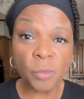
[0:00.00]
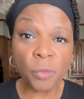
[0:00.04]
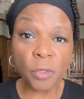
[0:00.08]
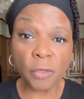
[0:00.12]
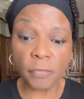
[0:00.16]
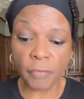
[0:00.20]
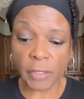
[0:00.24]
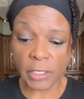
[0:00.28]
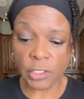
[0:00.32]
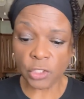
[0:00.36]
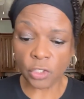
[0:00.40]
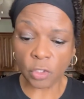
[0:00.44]
some
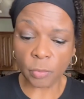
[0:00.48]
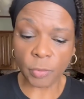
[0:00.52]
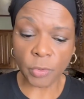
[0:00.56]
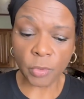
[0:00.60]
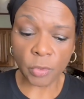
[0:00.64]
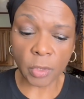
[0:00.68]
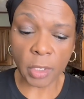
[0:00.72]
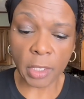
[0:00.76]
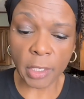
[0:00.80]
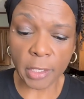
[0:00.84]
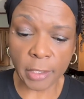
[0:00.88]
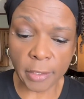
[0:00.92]
more
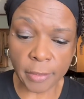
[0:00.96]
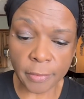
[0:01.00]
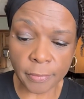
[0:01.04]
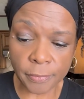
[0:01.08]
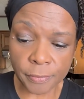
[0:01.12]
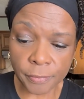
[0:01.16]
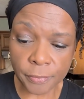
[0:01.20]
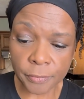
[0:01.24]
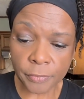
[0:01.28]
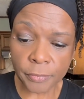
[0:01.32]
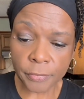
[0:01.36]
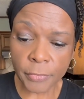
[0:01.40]
vegetable
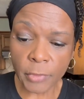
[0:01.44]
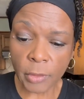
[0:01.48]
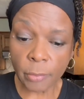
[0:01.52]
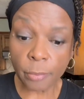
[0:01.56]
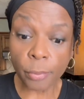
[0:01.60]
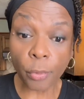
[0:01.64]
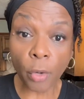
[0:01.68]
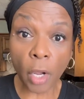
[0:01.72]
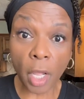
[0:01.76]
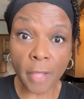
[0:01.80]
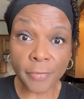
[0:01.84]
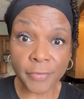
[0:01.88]

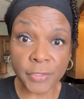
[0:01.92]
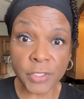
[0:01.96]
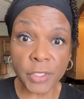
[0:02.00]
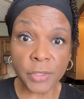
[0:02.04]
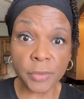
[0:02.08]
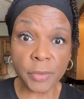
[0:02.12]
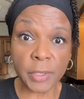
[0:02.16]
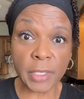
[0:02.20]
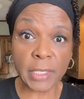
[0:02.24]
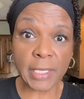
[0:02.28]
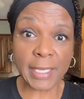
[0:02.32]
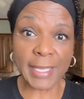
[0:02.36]
broth
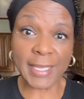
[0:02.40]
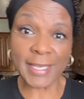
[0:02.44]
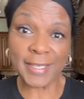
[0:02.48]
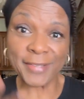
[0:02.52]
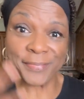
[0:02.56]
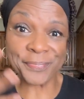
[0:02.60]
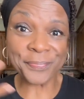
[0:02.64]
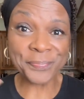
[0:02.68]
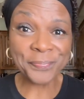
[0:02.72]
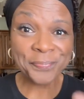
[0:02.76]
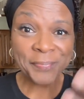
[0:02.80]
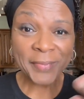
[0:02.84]
to it.
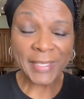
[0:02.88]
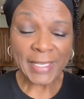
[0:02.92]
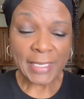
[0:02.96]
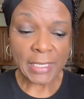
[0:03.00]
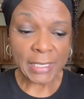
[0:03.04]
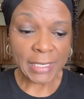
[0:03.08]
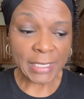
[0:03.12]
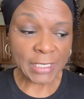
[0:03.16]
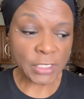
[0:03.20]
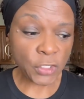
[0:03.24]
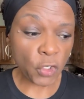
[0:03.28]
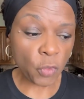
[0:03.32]
And
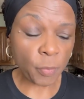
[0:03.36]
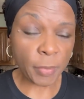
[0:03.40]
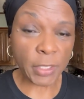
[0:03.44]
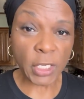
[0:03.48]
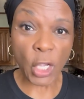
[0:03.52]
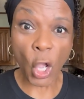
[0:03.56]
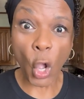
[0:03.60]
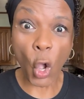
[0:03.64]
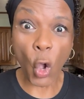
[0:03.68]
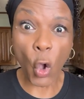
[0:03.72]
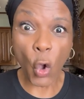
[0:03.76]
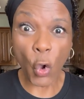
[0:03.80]
it's going to
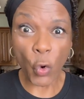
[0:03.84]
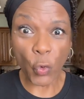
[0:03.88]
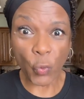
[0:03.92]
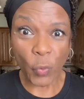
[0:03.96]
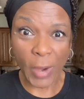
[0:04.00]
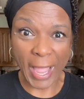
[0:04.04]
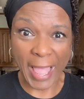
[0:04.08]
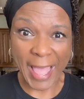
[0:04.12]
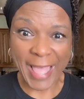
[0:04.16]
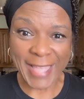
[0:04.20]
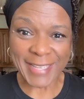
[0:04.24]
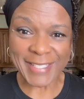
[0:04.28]
be all
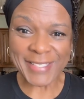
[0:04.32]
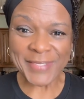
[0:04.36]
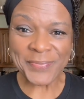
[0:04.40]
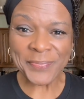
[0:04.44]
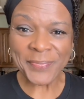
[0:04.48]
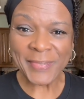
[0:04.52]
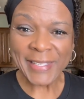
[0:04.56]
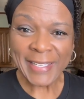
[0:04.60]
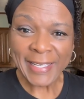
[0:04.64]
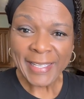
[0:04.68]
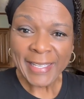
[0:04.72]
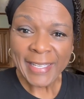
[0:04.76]
right.
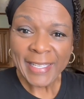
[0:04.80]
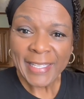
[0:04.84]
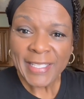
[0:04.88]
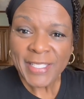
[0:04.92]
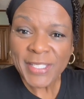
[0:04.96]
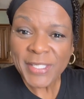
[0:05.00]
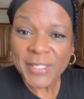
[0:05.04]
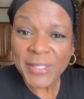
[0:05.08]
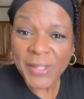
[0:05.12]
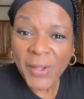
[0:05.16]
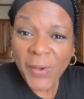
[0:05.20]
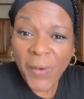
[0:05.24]

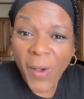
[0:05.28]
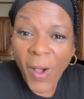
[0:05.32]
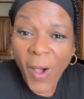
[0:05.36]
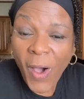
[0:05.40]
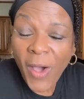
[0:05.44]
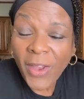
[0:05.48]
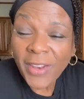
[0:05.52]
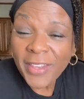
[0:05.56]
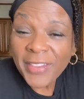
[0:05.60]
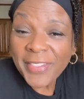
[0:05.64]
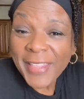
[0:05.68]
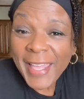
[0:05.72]
So
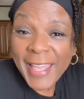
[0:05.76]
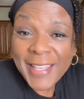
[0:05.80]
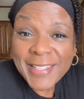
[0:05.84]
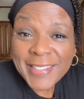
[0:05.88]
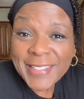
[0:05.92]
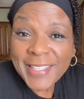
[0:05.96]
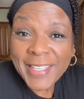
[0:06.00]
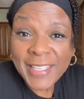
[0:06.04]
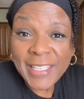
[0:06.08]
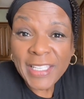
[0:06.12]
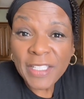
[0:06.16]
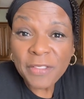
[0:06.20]
all of
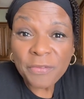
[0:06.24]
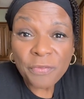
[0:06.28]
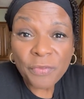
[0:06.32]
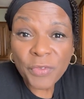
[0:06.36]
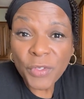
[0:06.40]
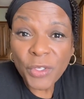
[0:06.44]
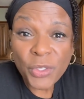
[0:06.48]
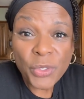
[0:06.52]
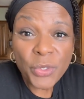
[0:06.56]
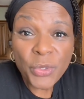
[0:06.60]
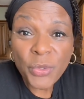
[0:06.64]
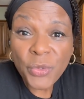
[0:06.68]
that's
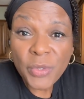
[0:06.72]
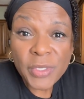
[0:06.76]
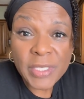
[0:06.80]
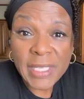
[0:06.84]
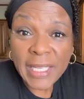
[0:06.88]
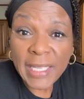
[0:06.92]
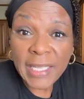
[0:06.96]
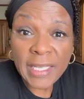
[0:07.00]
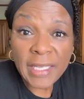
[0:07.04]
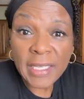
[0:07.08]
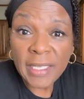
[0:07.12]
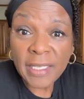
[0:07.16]

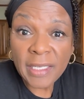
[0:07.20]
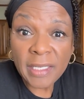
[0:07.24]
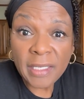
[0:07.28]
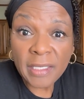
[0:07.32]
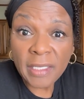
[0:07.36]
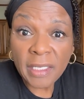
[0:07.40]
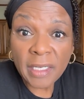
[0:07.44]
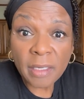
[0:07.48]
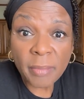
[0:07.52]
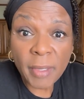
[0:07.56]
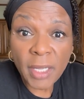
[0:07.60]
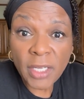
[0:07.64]
infused.
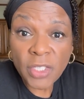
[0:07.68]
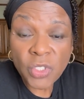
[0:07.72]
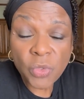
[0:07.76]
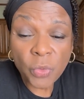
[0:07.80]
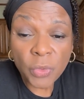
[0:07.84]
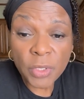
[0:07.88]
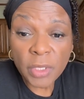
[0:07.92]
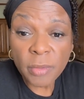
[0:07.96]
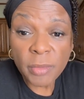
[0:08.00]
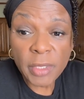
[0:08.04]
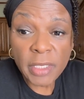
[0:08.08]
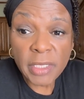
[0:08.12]
And in about
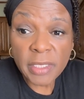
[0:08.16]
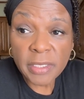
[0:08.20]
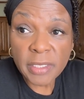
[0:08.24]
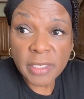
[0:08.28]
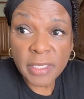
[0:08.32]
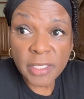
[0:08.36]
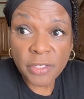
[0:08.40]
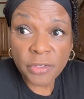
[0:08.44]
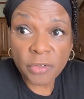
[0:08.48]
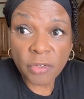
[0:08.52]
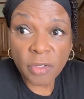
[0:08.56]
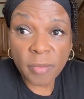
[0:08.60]
20 minutes,
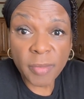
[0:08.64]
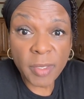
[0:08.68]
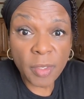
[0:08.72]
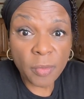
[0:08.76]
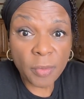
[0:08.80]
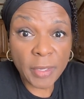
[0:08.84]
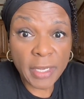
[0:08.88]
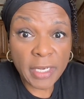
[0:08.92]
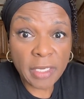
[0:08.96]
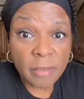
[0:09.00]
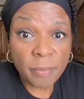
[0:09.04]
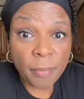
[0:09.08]
dinner will
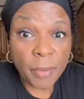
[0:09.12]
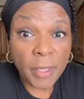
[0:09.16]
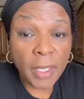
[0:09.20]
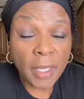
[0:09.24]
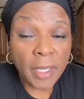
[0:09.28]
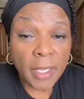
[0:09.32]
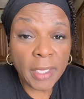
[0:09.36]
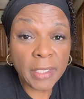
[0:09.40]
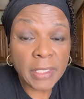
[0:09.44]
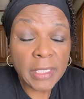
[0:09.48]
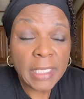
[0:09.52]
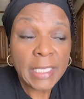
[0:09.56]
be ready.
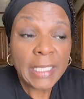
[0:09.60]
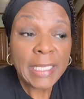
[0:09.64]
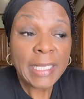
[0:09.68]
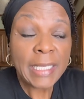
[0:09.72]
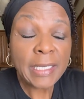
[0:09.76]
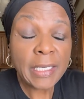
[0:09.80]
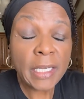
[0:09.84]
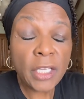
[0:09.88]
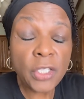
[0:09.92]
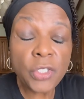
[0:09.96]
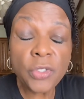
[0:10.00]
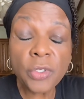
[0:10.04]
But
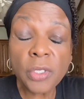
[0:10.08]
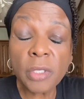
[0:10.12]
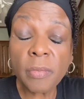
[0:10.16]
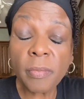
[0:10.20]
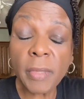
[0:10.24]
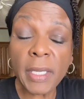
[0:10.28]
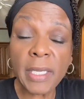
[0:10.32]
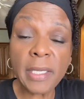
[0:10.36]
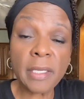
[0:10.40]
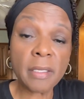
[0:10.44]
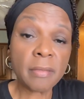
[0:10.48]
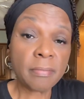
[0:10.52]
now you
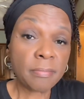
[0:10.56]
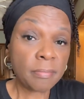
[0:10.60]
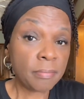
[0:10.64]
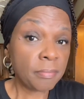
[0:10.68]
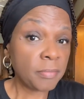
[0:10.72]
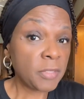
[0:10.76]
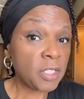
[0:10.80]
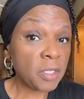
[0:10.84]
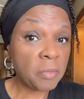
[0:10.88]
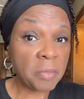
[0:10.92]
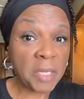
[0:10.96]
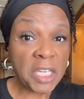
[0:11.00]
can make
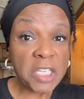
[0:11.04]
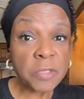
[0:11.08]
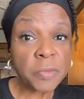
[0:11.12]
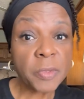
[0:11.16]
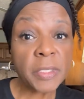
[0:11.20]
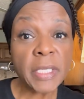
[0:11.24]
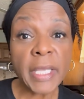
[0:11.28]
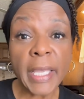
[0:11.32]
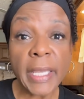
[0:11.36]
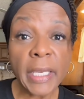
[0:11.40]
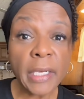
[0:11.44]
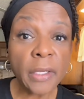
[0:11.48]
some mashed
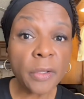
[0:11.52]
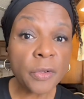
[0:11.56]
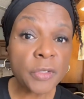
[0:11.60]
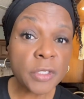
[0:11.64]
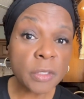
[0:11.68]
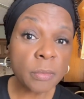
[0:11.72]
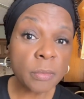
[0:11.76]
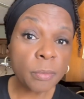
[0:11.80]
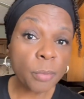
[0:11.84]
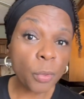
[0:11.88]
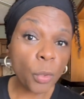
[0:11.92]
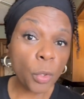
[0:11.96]

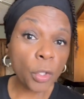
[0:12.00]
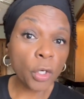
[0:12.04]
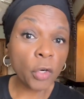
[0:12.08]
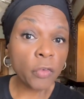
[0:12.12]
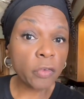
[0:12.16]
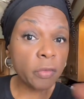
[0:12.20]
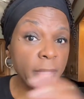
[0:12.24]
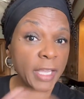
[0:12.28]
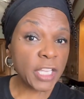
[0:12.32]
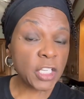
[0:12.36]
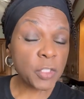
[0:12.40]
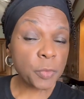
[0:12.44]
potatoes and pour it
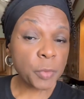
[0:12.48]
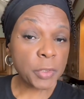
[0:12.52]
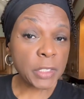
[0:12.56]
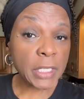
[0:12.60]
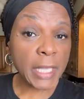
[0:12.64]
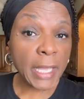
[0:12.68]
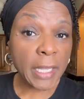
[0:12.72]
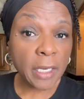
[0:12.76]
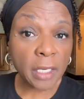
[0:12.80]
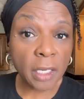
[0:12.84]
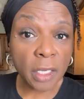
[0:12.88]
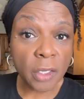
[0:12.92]
over mashed
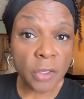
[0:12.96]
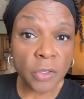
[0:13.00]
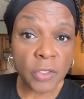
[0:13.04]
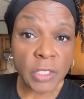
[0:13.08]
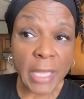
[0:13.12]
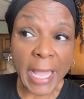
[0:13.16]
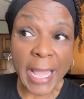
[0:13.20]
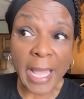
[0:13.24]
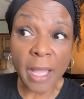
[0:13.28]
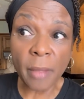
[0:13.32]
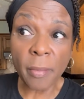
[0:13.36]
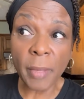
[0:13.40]

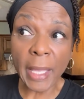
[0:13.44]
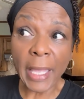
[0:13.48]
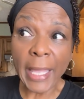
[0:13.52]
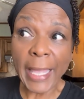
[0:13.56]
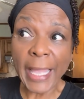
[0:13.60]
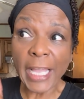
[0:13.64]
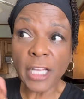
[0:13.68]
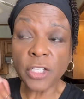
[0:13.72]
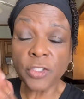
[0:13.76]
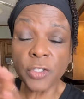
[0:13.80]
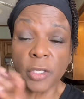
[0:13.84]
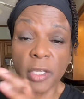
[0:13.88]
potatoes. I'm
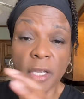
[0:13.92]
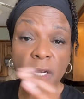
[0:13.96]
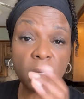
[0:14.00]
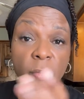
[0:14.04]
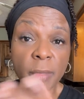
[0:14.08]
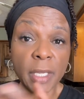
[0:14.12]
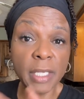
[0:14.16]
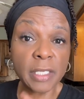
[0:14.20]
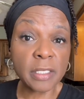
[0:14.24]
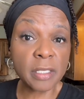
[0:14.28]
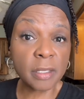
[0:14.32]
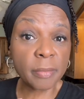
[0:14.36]
actually going
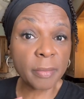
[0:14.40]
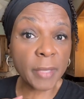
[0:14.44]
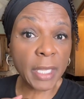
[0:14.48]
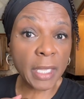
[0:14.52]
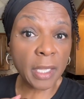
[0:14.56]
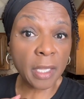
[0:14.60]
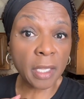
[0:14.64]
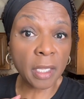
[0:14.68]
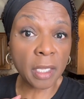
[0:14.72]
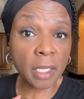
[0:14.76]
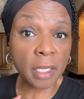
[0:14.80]
to make some